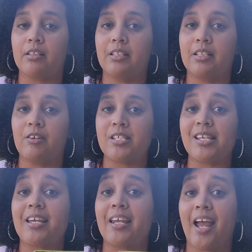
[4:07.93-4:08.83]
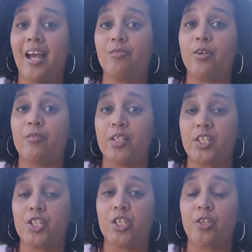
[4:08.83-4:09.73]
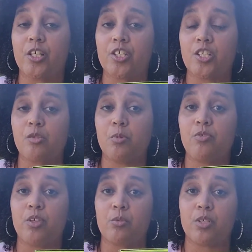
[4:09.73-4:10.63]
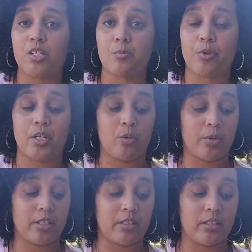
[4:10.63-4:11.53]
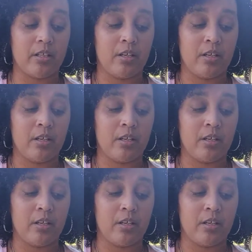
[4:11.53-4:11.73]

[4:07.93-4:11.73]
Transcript: the second half of this year because she's moving through these pretty quickly.